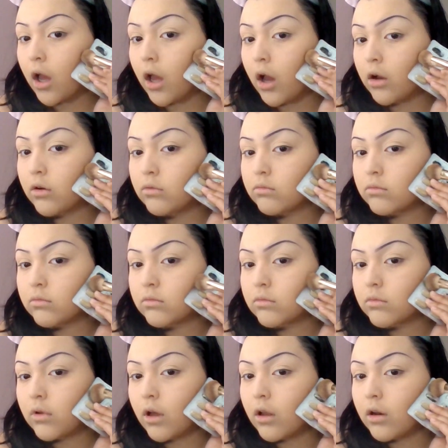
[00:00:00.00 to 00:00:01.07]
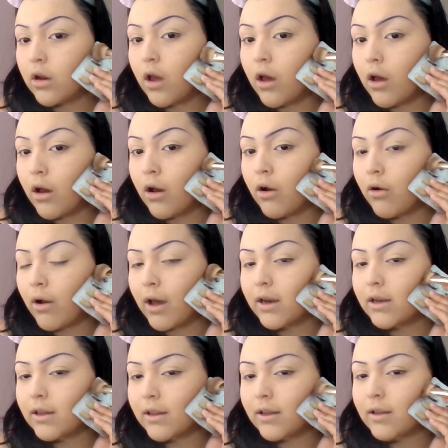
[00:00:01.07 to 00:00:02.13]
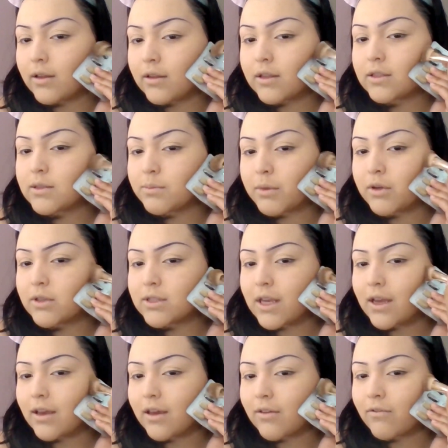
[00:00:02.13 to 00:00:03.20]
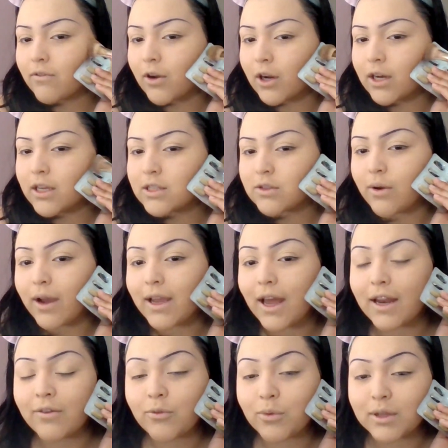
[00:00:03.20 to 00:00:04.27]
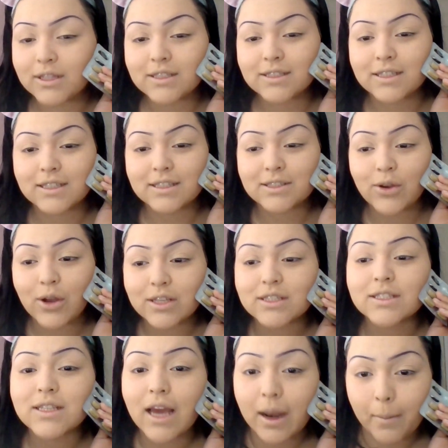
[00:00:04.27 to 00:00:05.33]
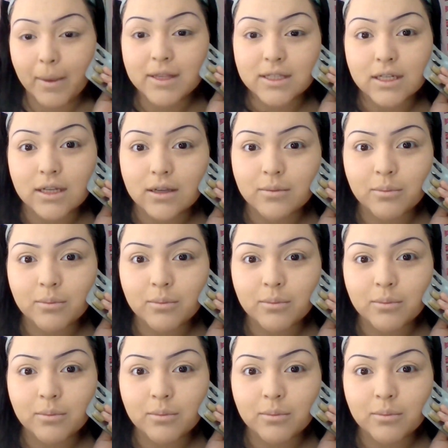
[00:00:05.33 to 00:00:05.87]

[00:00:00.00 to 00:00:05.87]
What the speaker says: Oh no, this mirror's like inverted, so I can't even really see, so I just kind of mess it up.